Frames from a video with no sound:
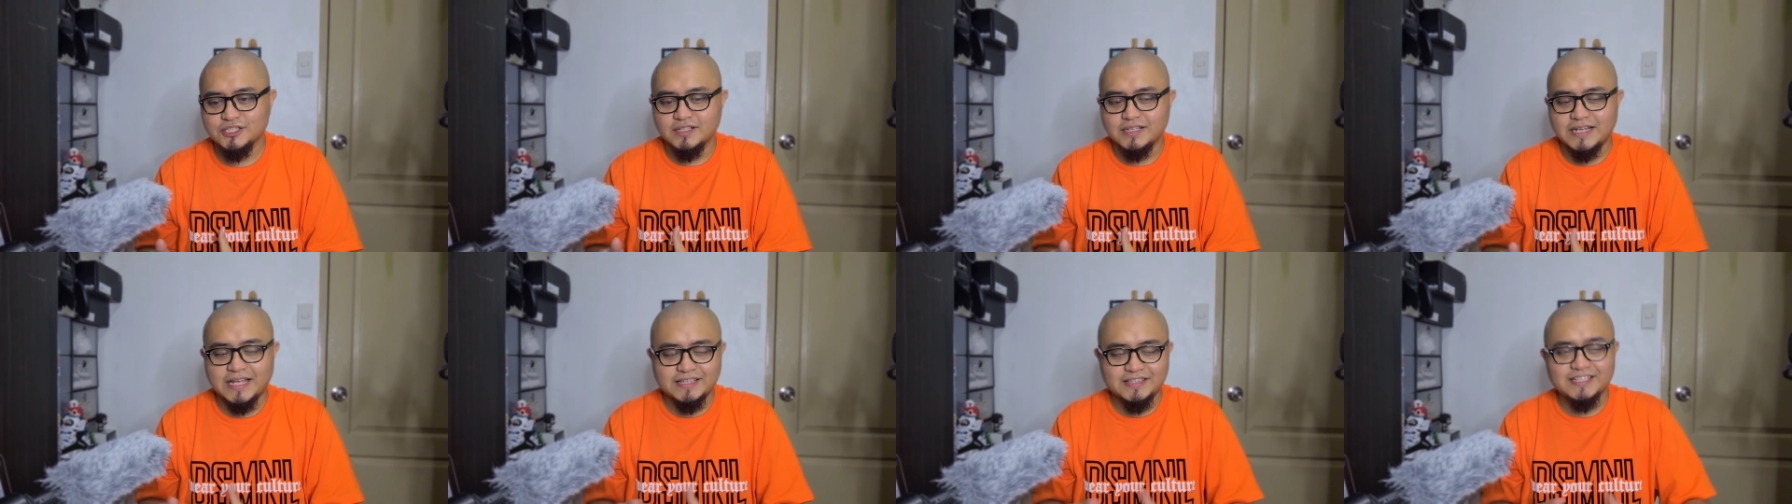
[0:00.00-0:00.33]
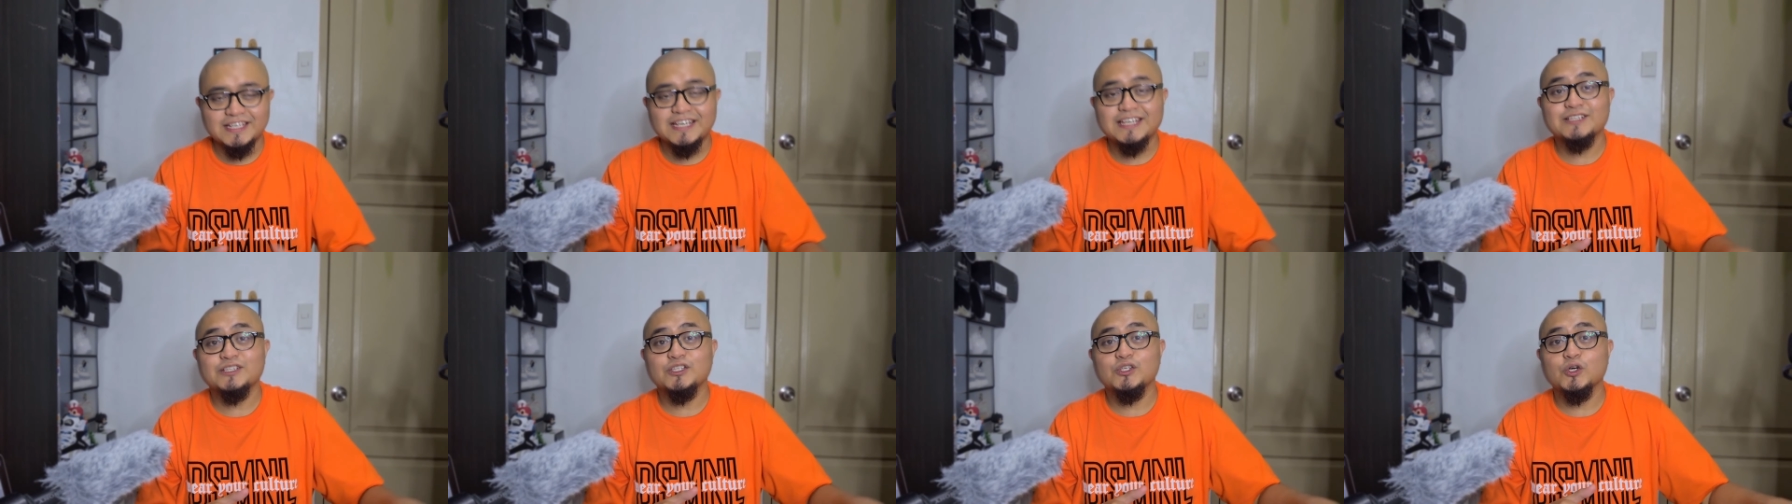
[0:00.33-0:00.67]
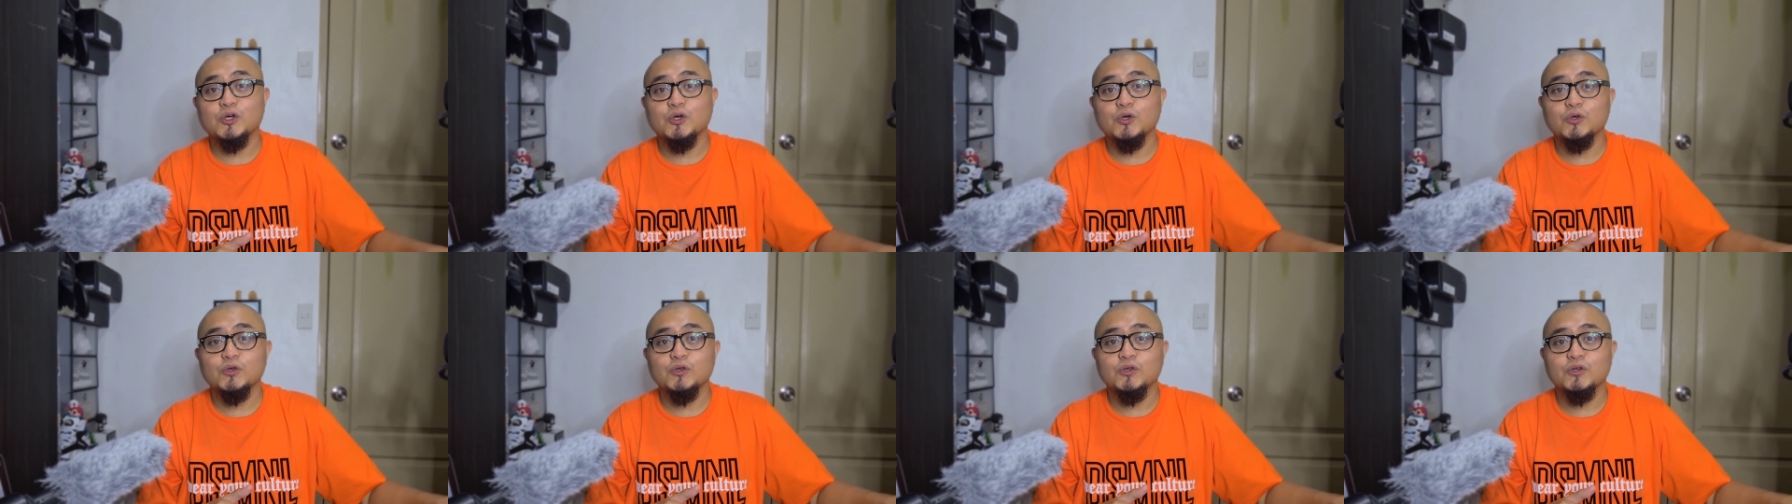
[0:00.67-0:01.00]
letting it
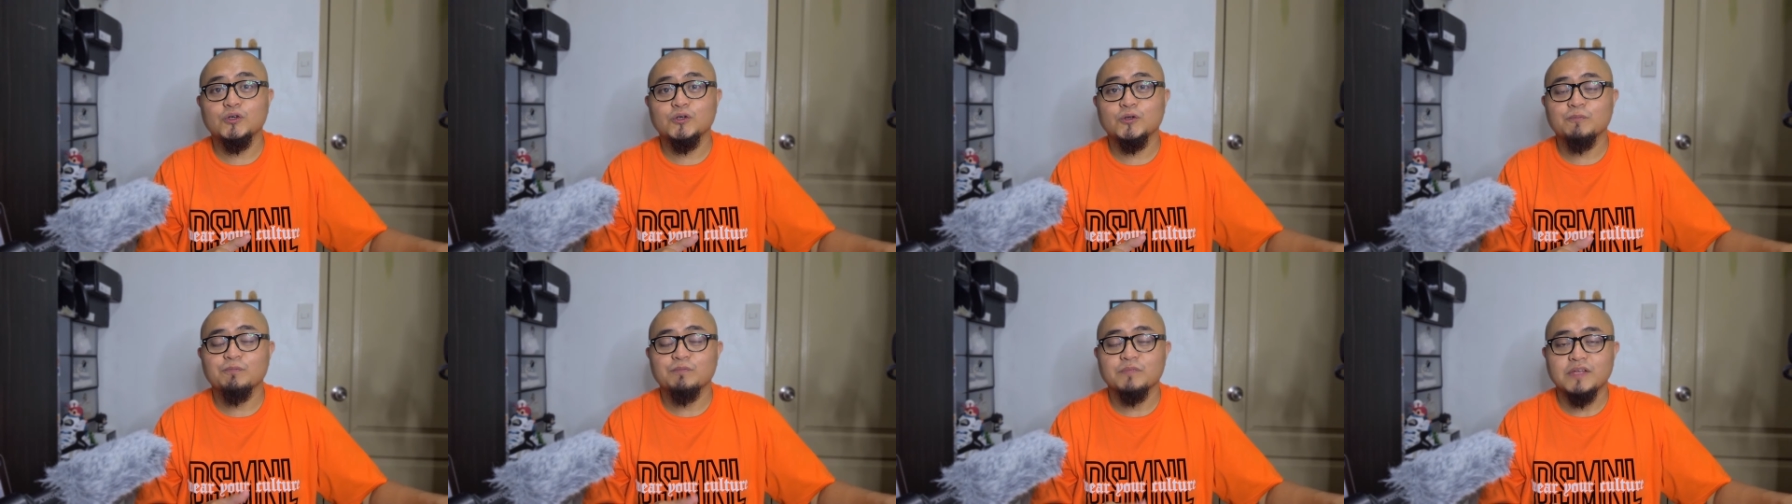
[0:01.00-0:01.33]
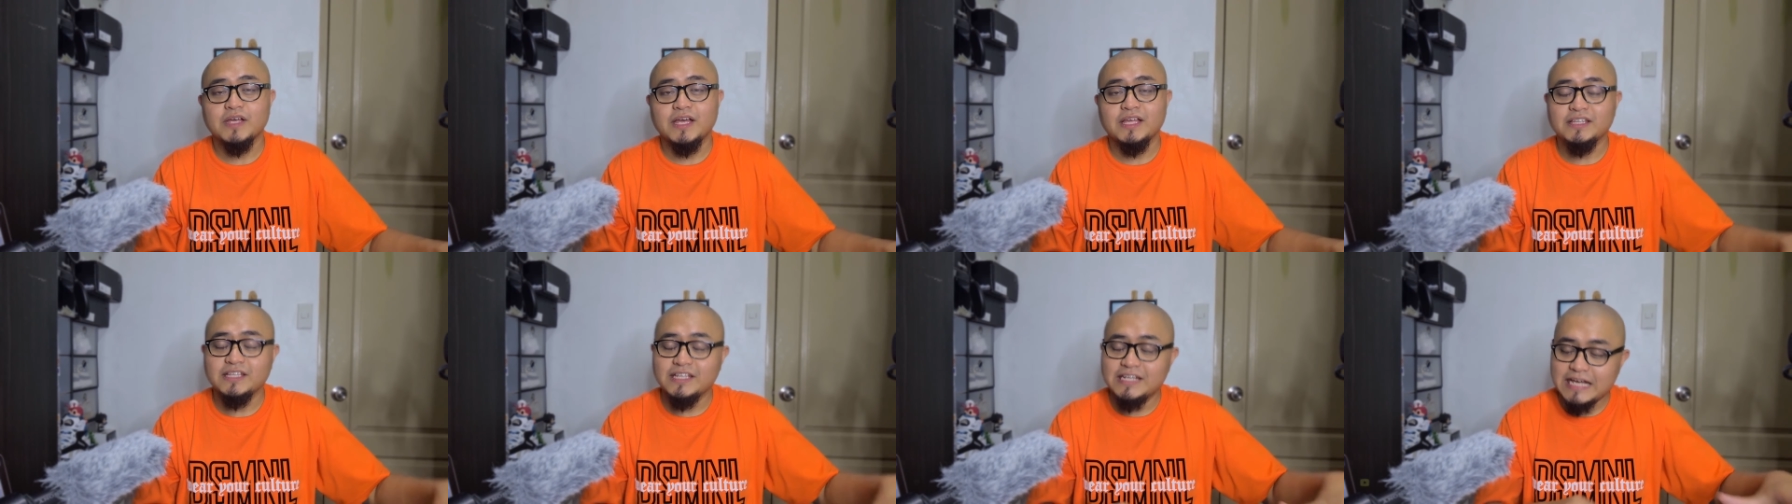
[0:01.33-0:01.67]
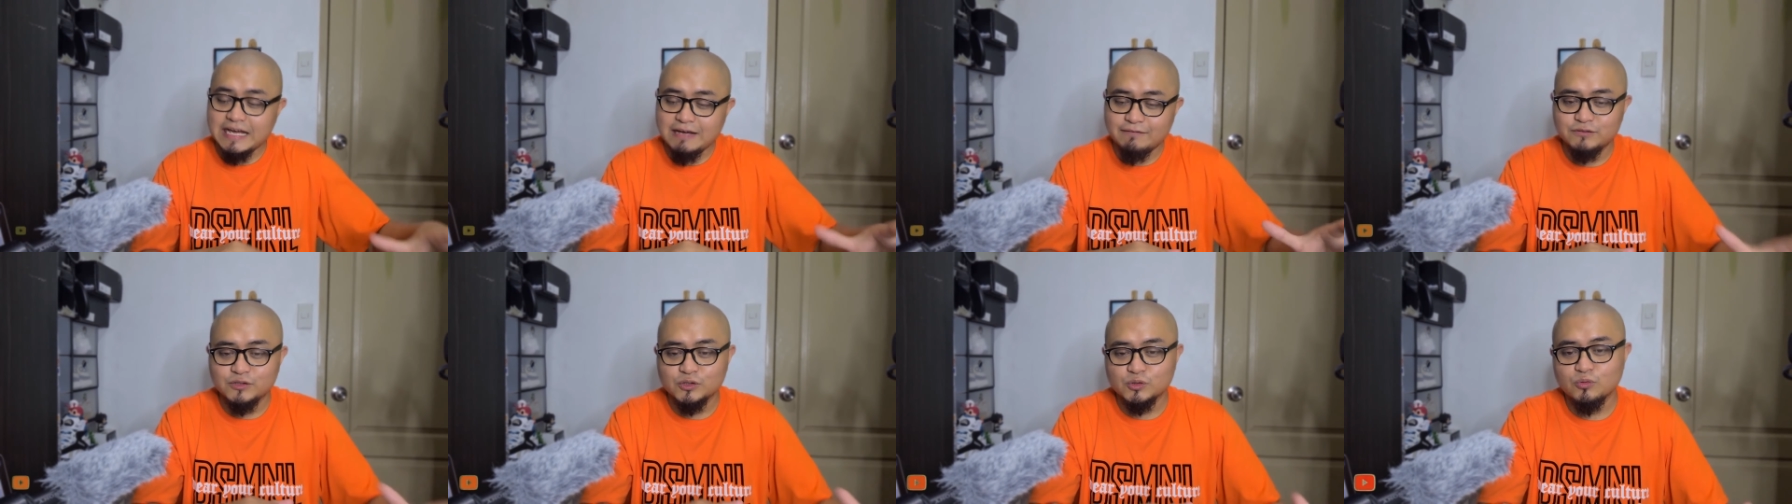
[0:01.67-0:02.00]
go, and then
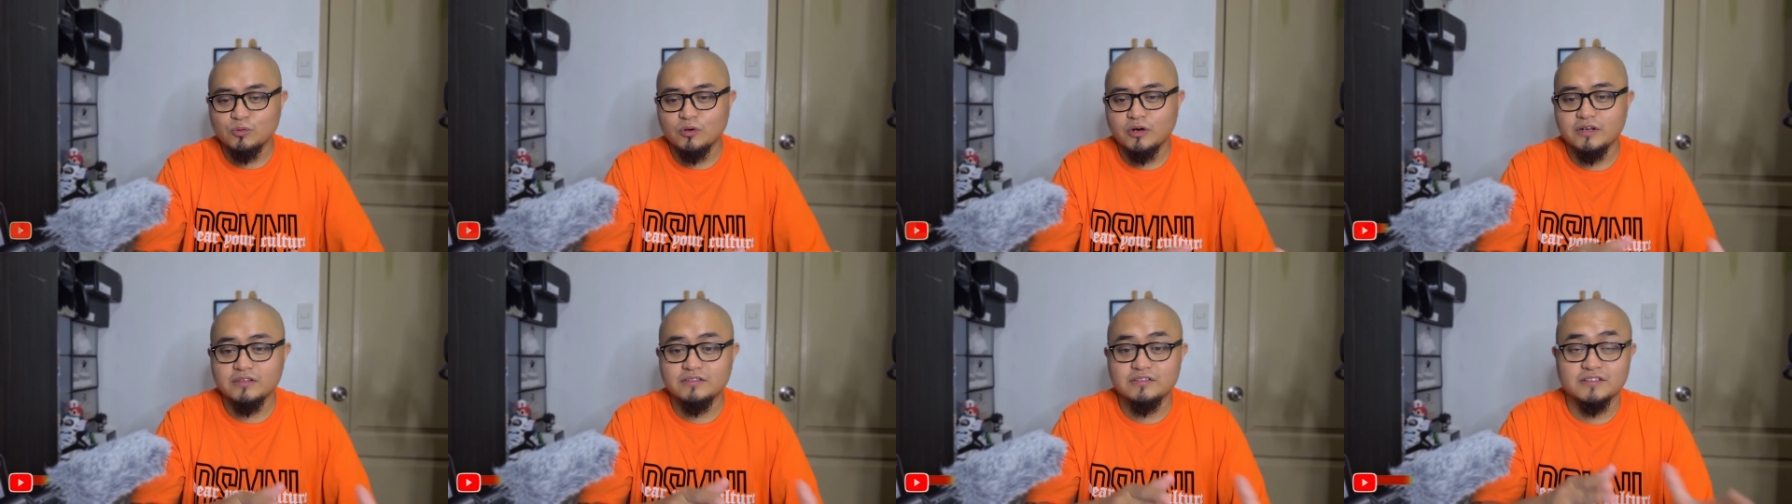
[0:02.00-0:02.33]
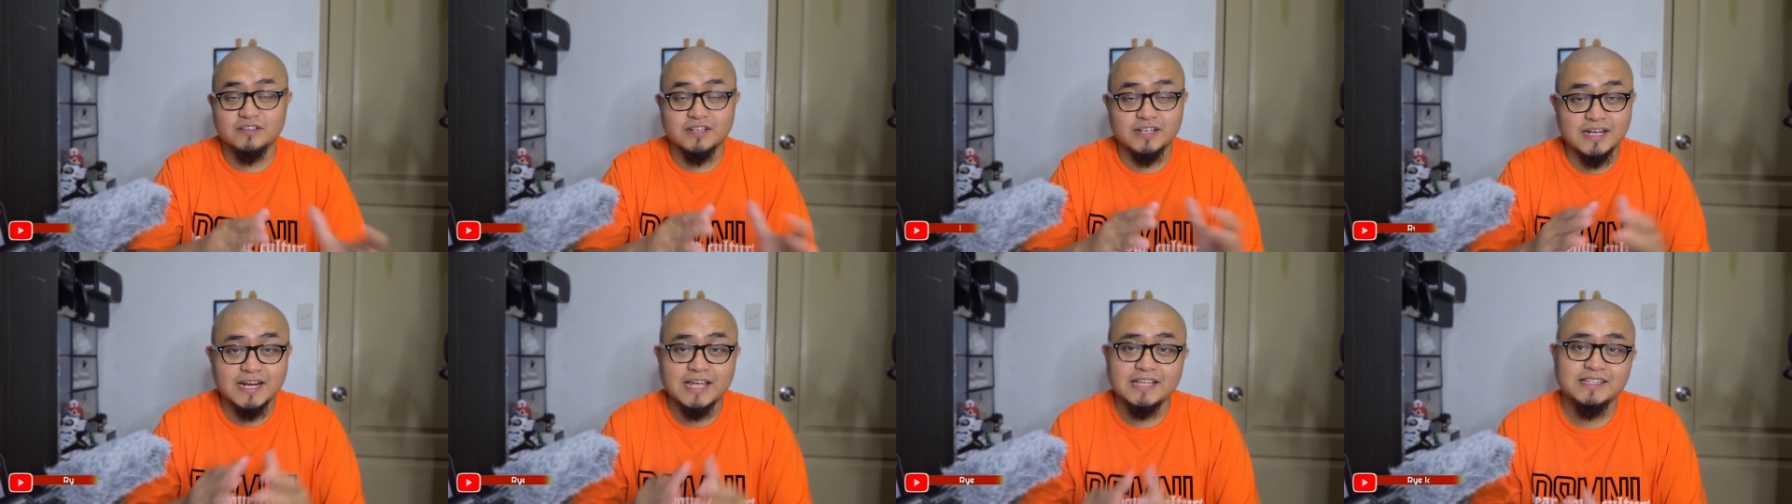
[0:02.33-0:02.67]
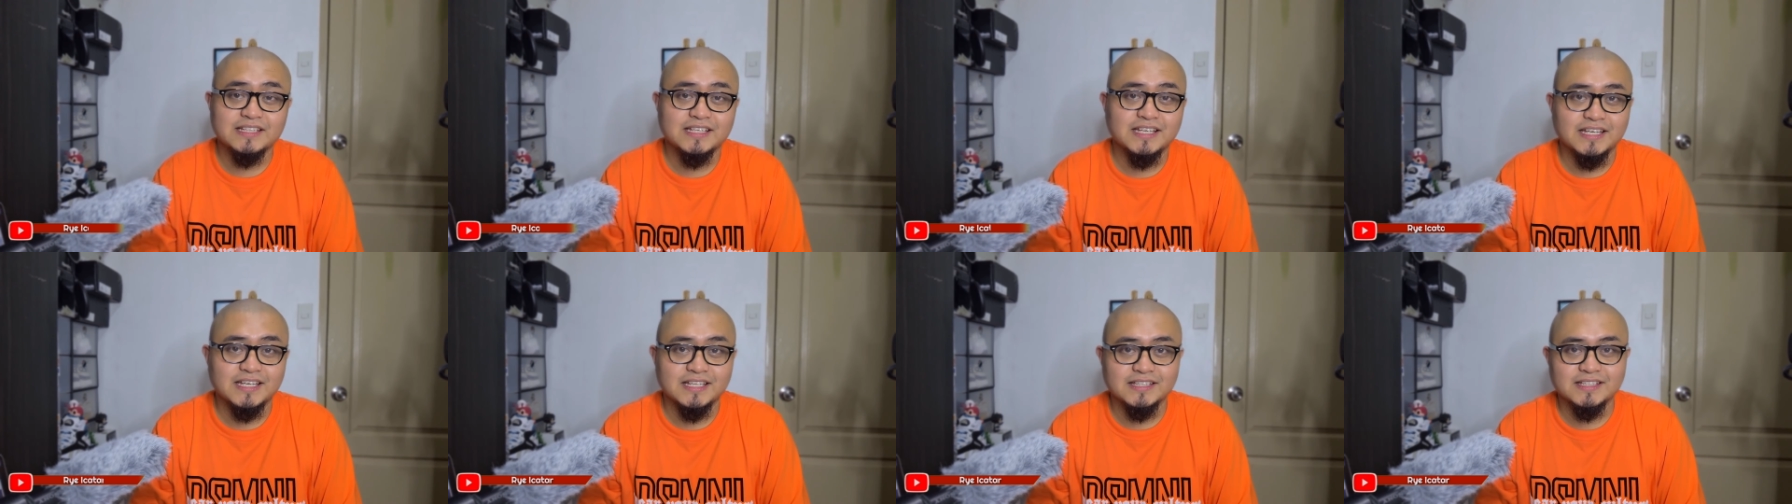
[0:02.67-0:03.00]
afterwards
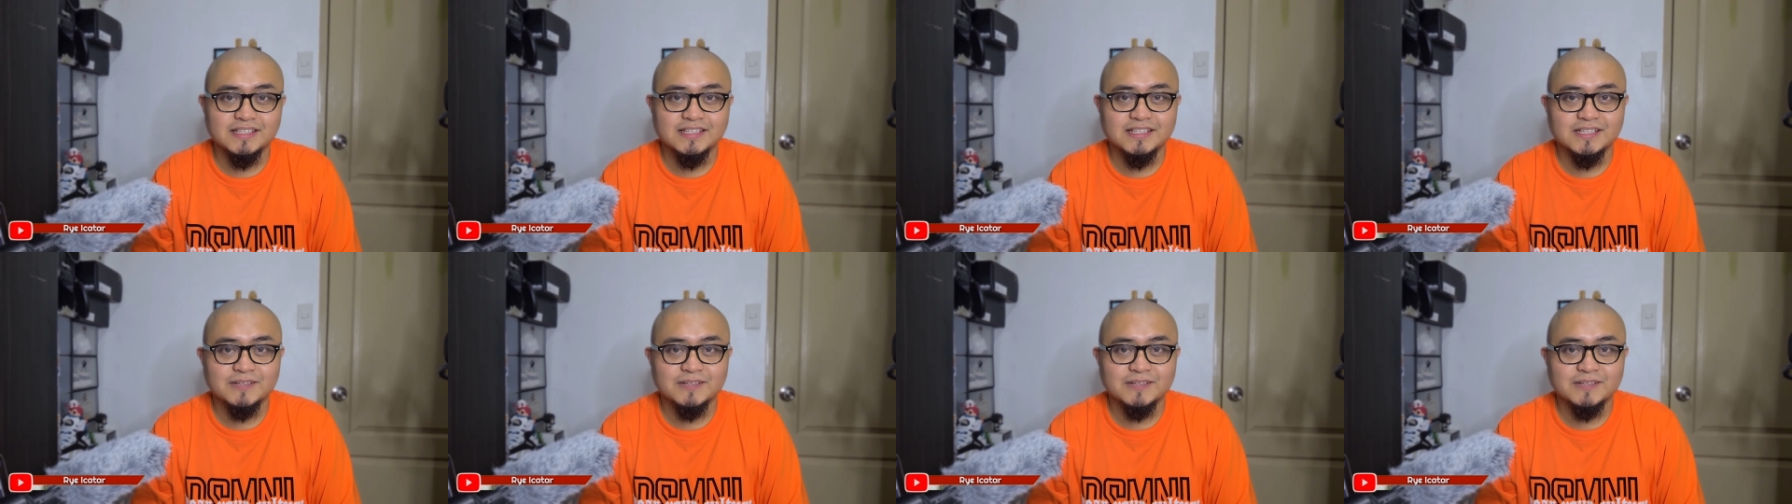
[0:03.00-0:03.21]
regretting it.